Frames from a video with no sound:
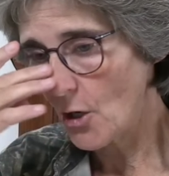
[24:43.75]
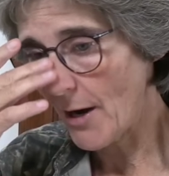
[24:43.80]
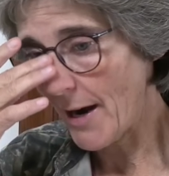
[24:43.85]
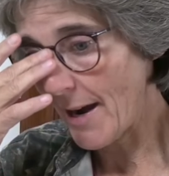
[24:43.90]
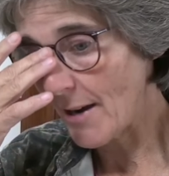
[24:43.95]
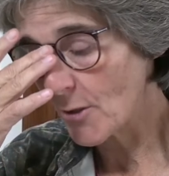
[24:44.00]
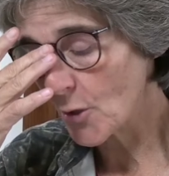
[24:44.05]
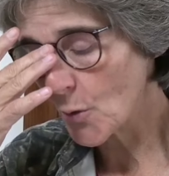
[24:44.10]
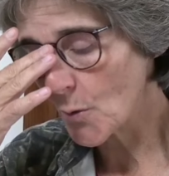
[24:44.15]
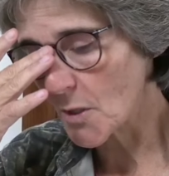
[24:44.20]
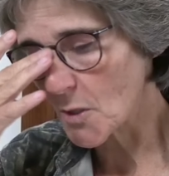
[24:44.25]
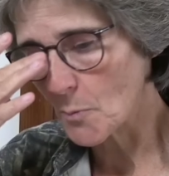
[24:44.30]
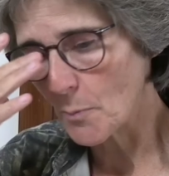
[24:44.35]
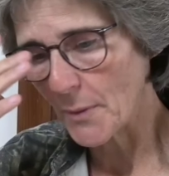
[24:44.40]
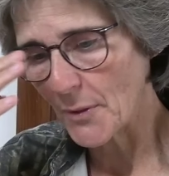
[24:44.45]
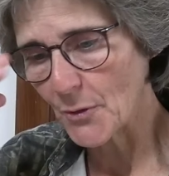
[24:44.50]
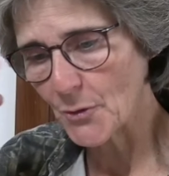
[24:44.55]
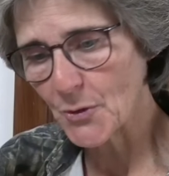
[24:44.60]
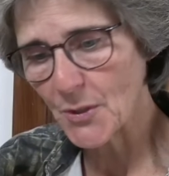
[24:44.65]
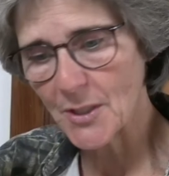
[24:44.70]
Her house
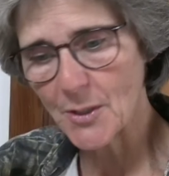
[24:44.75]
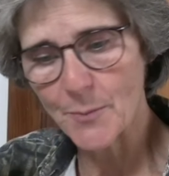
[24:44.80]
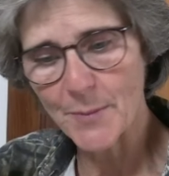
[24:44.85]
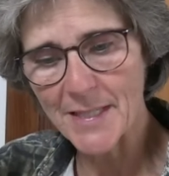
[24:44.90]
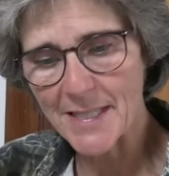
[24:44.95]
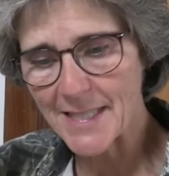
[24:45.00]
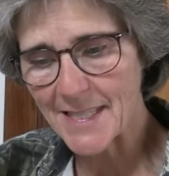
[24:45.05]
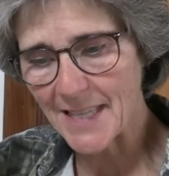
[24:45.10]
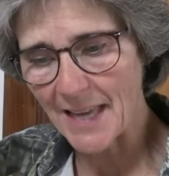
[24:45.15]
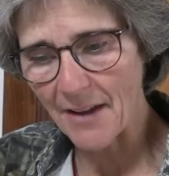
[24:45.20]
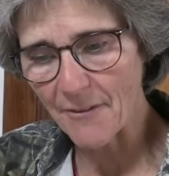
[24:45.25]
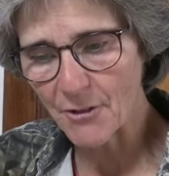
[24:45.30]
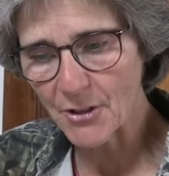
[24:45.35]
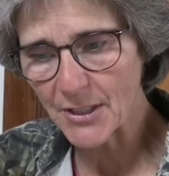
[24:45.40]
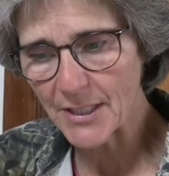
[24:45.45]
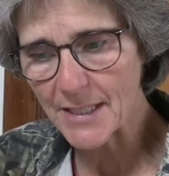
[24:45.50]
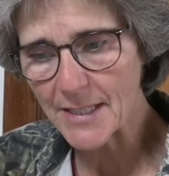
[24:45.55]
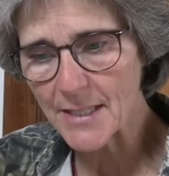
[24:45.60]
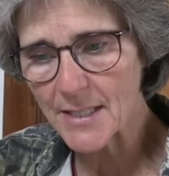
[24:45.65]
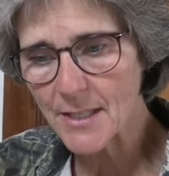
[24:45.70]
was built in the
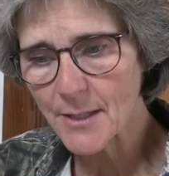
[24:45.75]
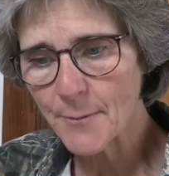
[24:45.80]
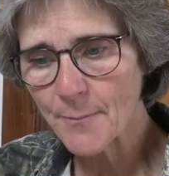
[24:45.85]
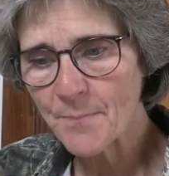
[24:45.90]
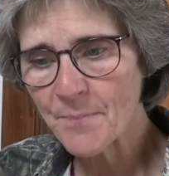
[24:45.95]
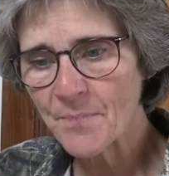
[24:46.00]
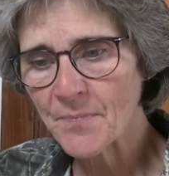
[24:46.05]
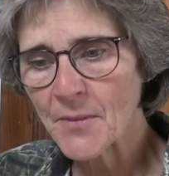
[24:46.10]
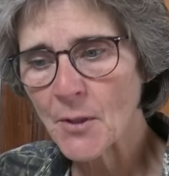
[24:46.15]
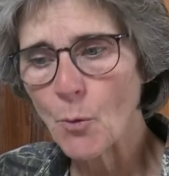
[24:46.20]
mid-70s.